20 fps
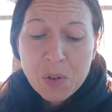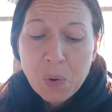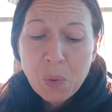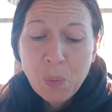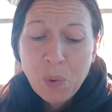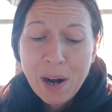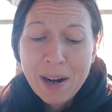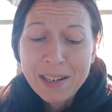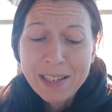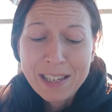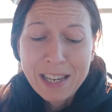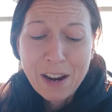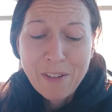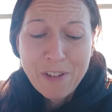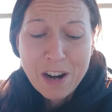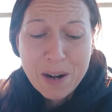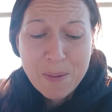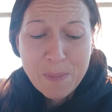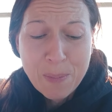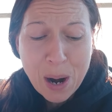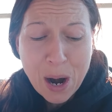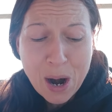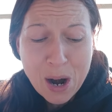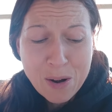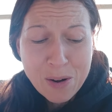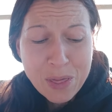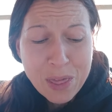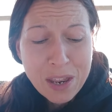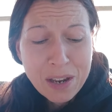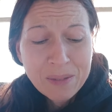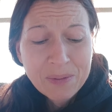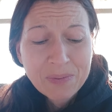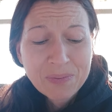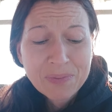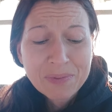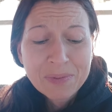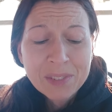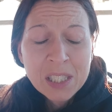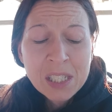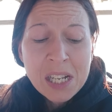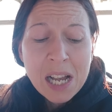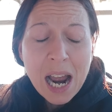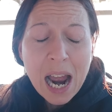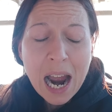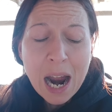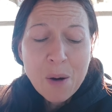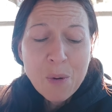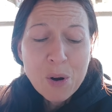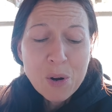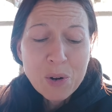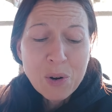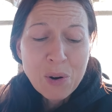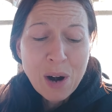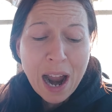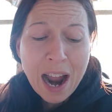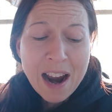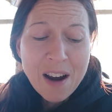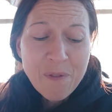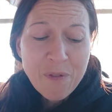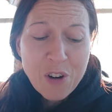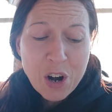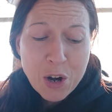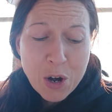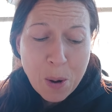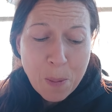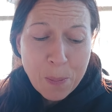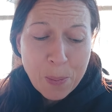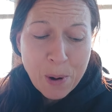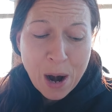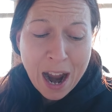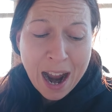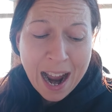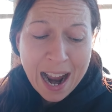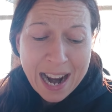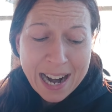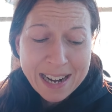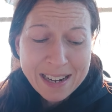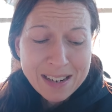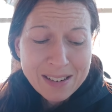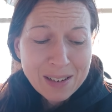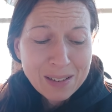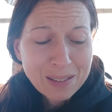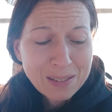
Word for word: When giving birth, I will cry for your pride.